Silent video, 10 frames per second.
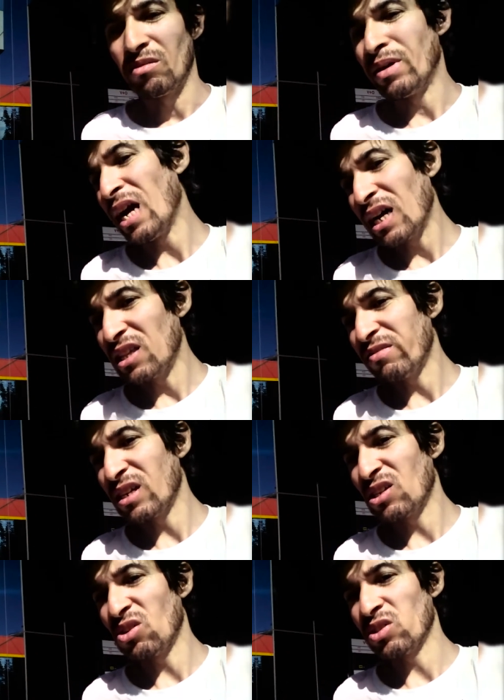my other
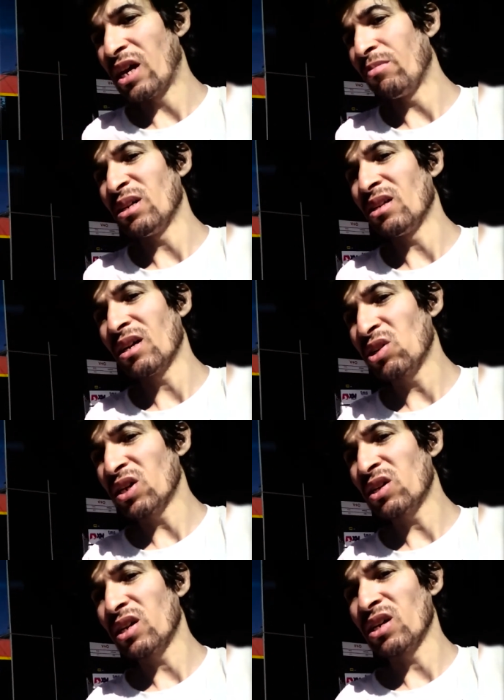videos i mean the
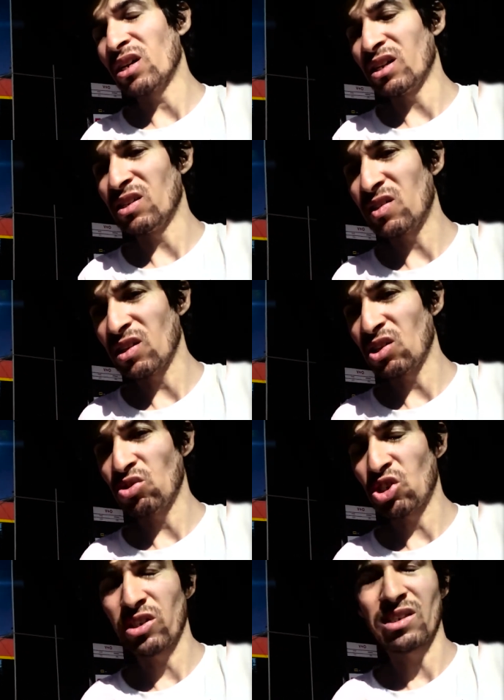greek
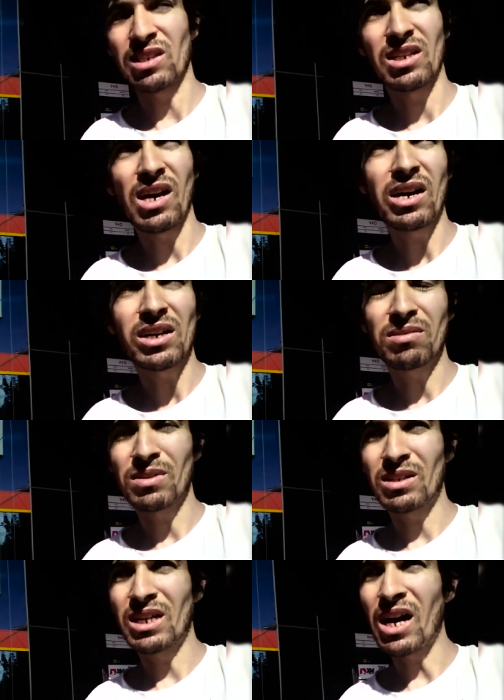institutions they are
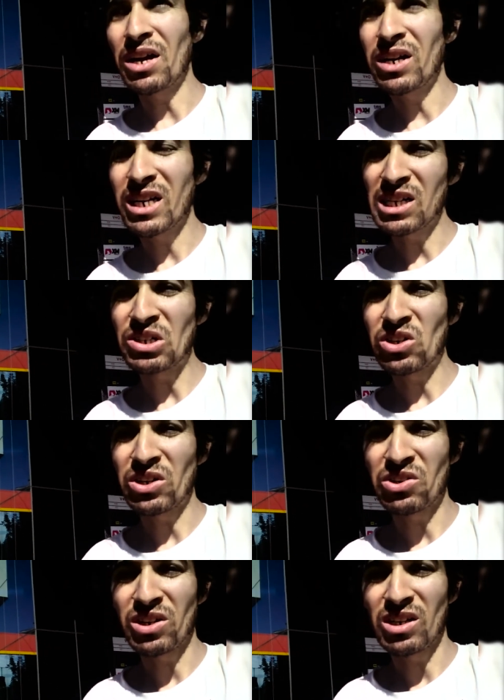they are
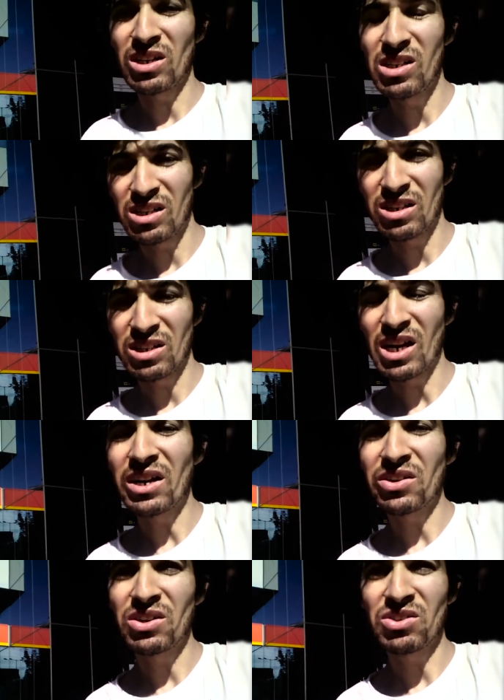they
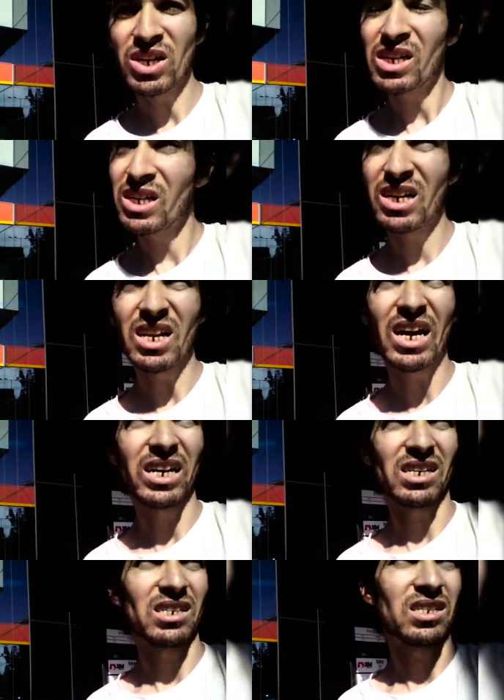are really
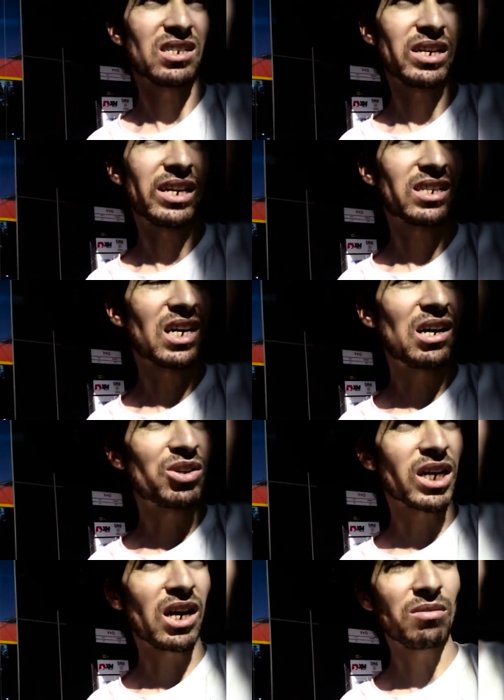lying and
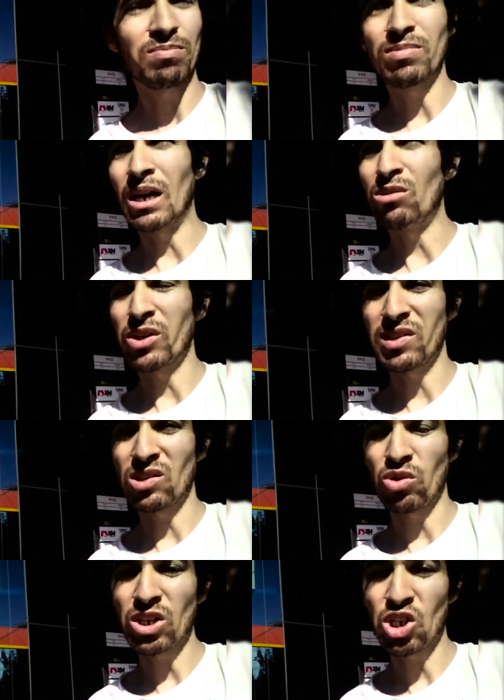covering up our
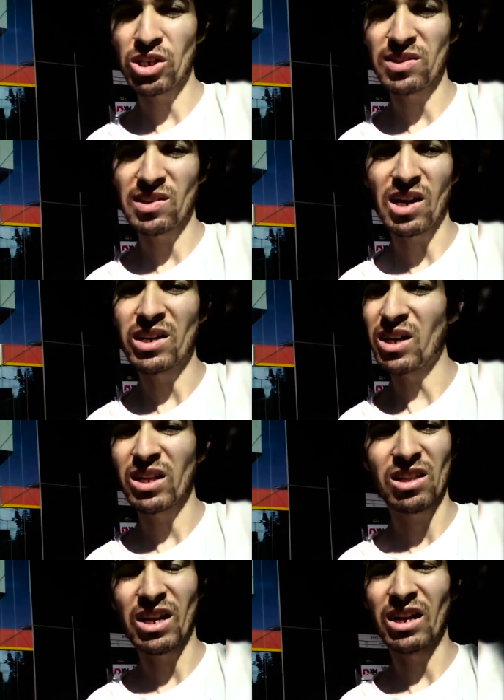situations they are
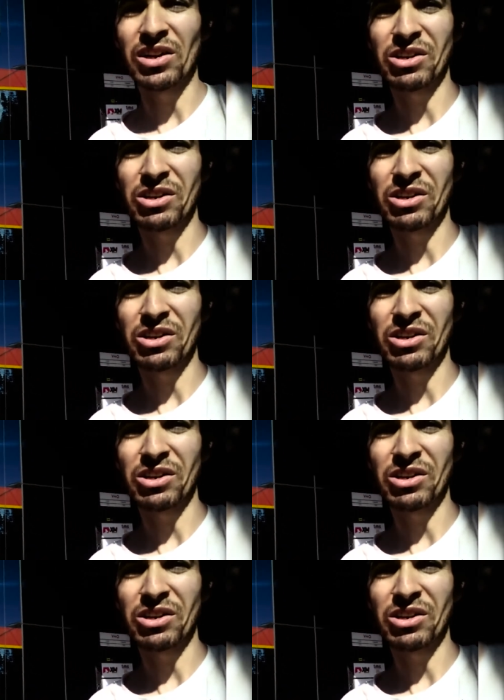not uh,